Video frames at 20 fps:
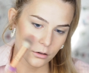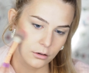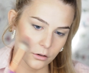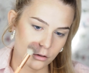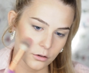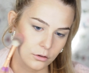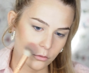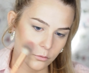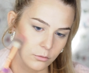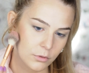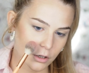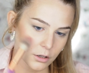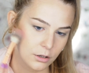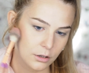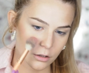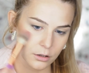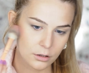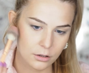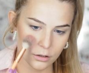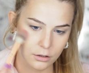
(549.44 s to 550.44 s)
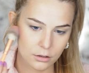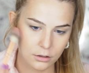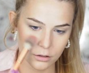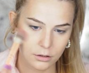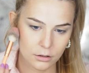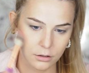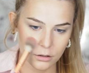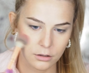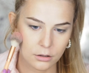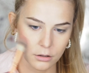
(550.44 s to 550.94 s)
on my
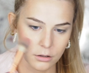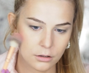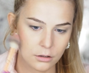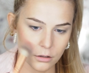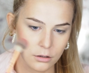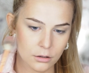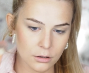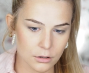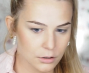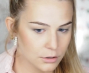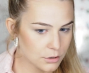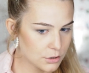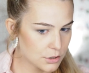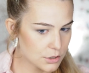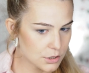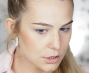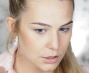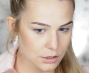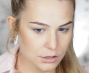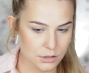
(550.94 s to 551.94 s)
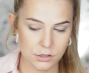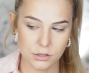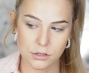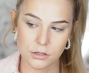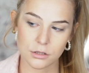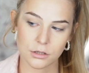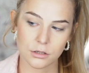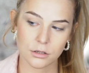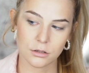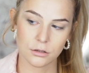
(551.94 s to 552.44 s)

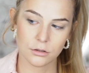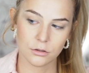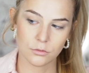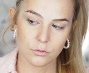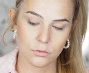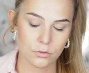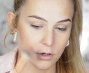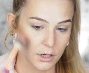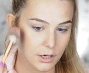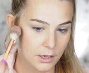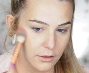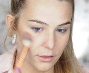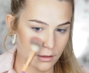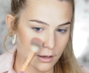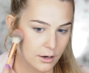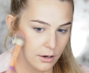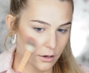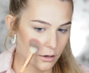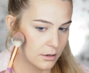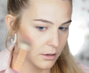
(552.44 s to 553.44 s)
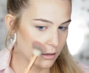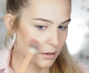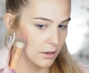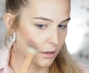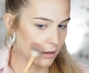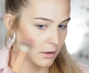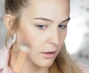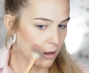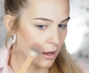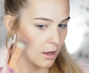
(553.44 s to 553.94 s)
cheeks right there, and
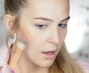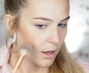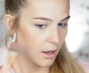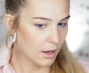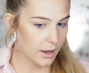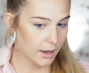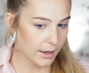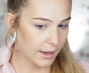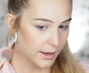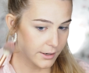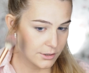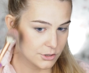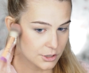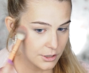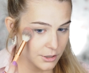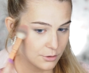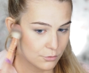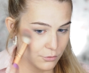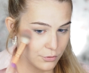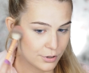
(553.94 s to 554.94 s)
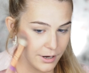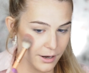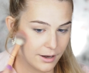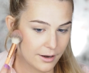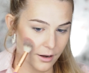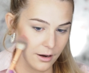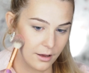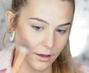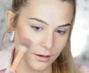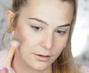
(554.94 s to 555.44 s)
I actually really
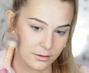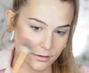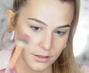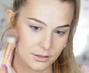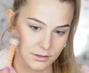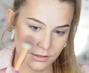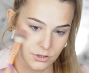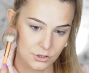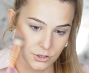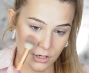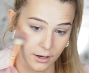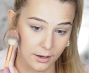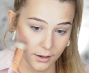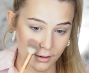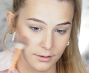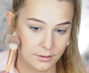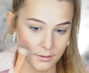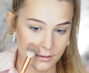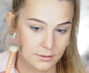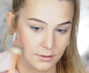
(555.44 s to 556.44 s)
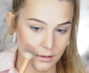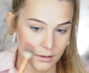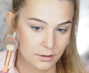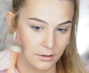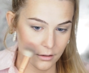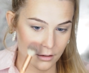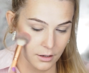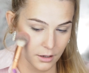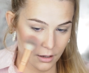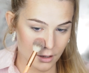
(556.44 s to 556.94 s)
like this shade
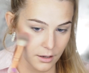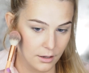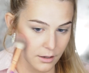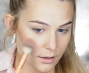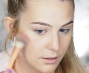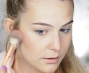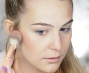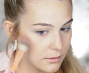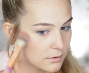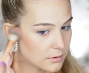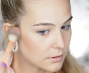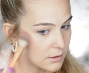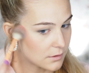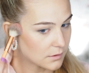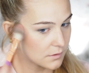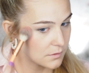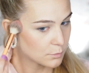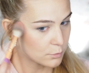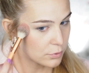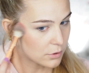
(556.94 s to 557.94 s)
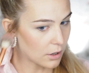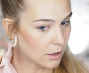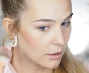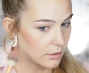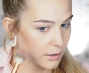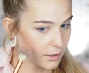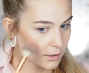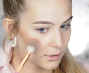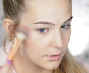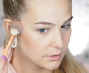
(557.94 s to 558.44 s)
and this
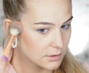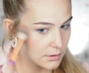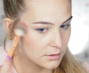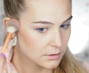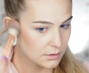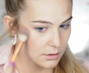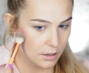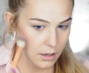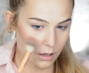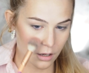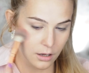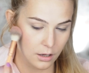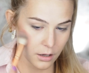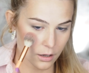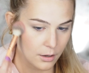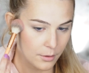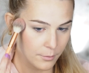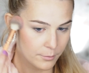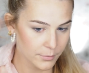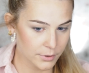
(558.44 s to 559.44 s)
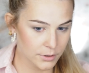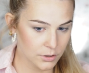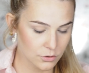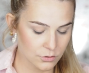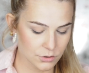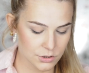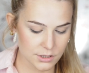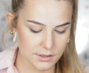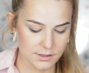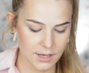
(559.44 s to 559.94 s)
product, but
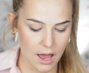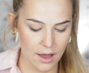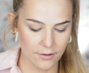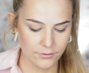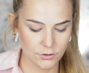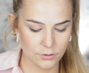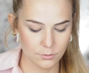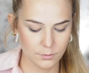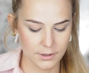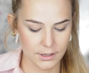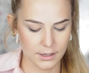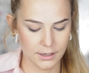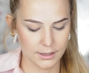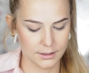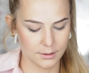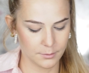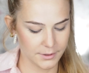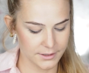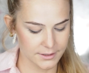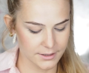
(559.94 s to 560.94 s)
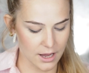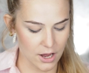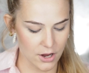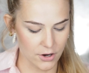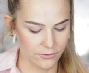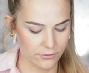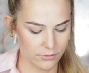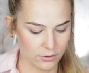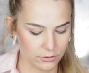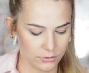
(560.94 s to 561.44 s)
you just have to be a little bit
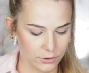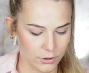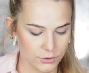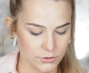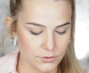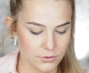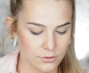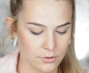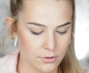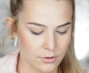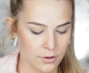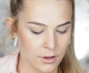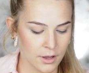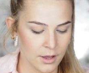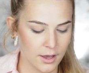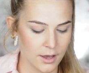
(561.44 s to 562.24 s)
careful not to